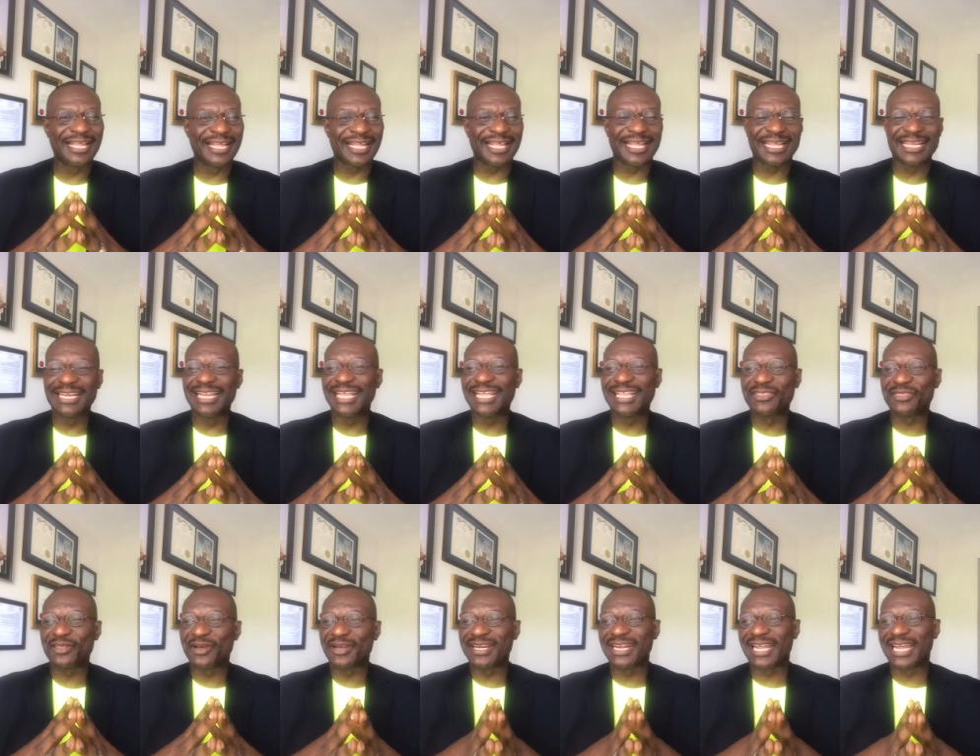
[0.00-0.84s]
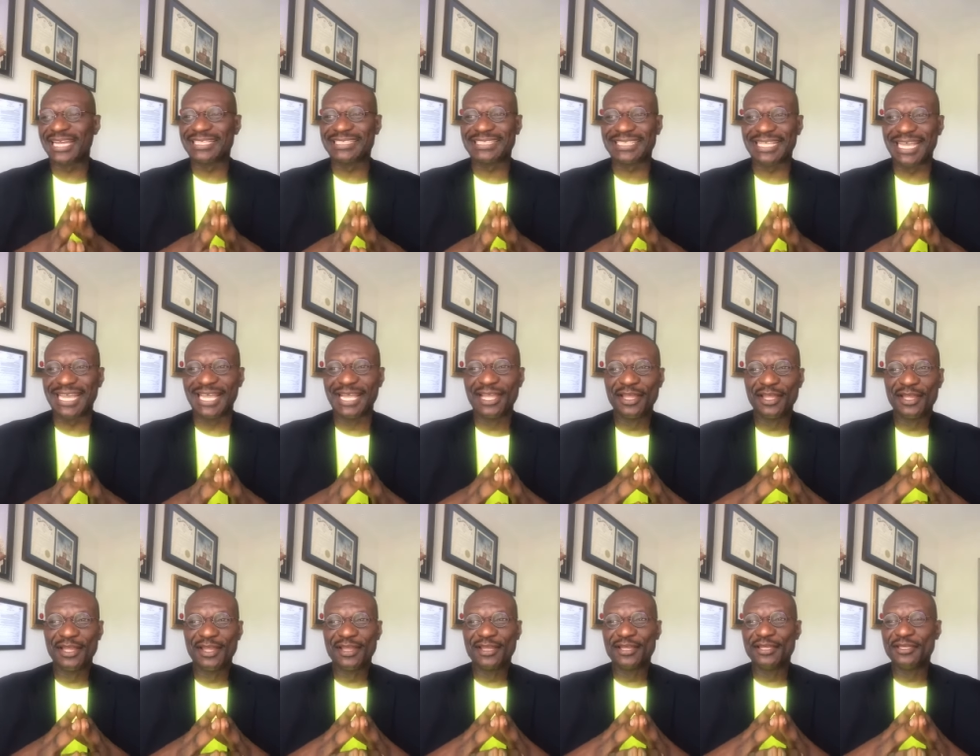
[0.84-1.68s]
they, they, thought that, uh,
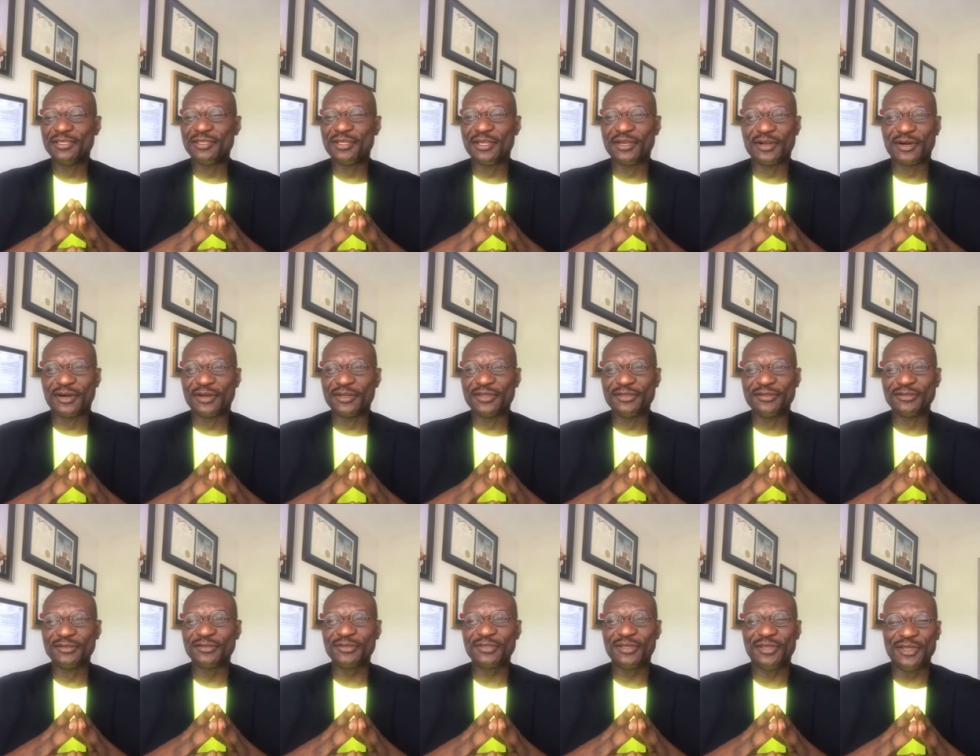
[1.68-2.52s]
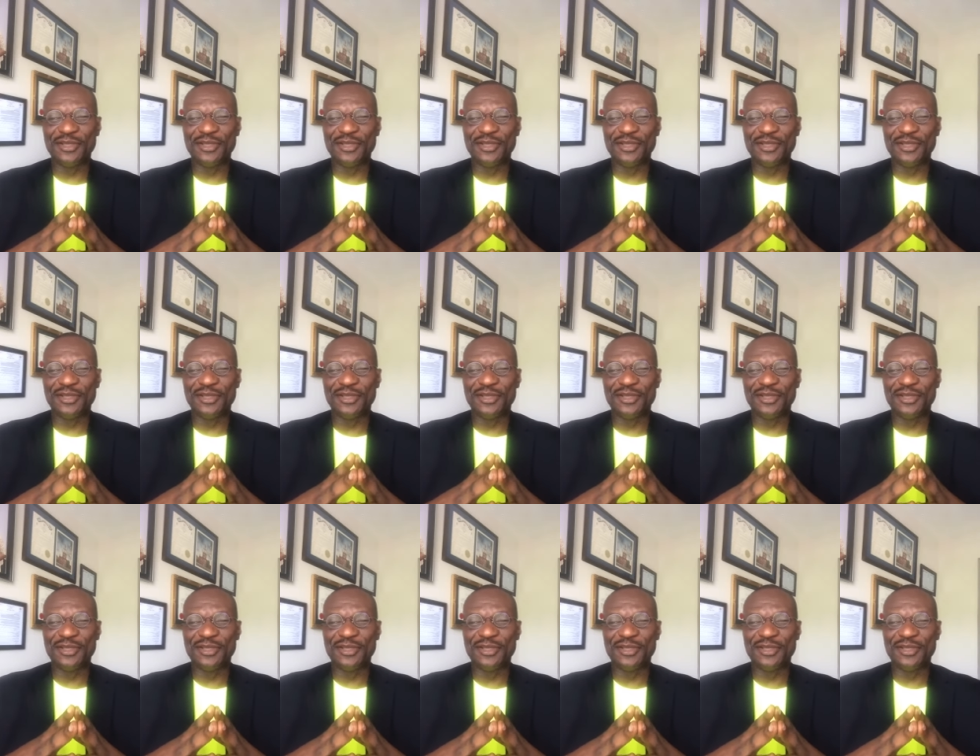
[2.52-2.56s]
you know, you,